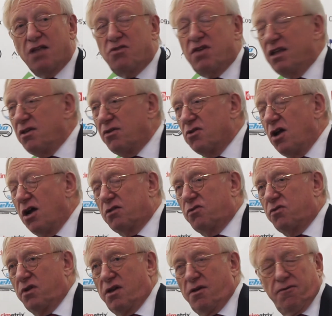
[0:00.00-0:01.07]
And that is
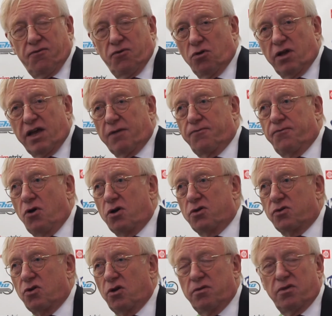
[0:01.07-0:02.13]
not, if you look at
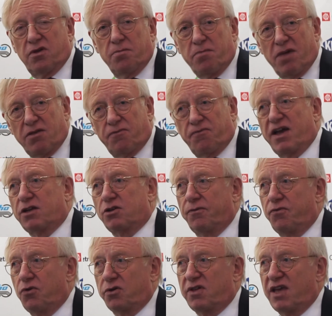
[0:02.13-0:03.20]
Foxconn, they
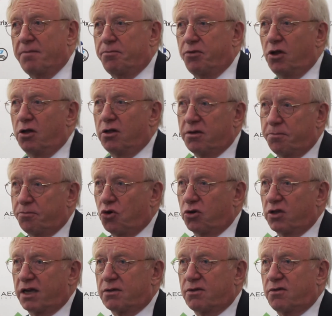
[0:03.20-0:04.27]
manufacture, for example, all the
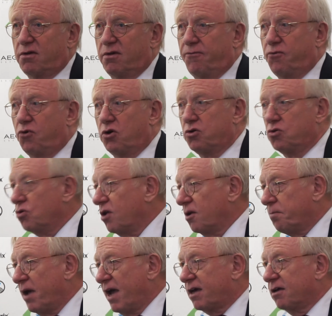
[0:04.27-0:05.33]
products for
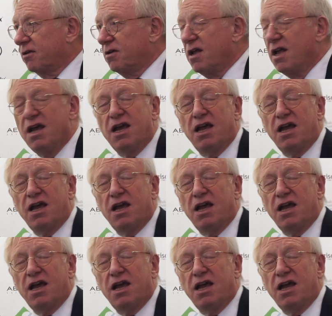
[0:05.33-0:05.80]
Hewlett-Packard.